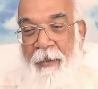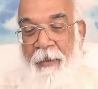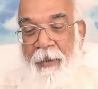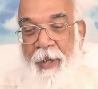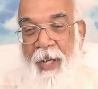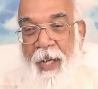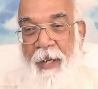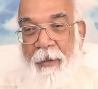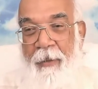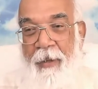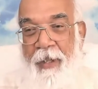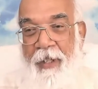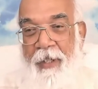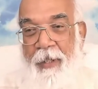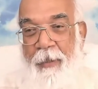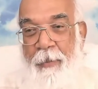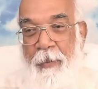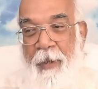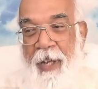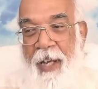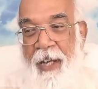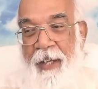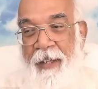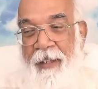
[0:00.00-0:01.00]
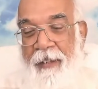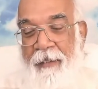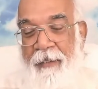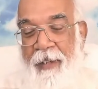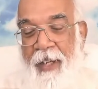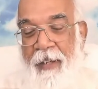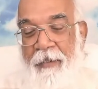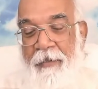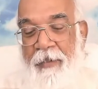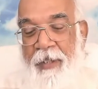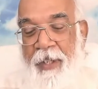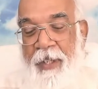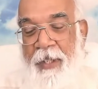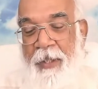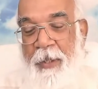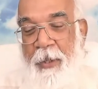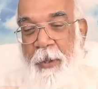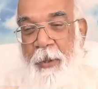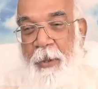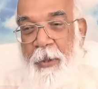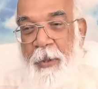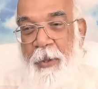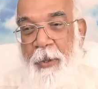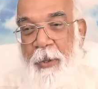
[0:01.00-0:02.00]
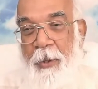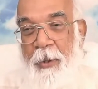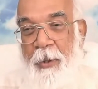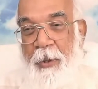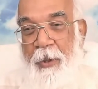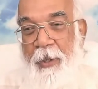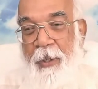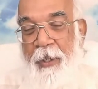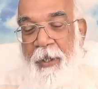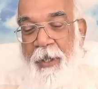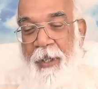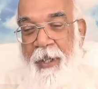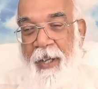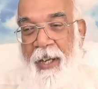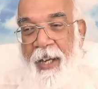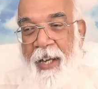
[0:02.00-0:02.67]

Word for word: We have explained, we have just understood.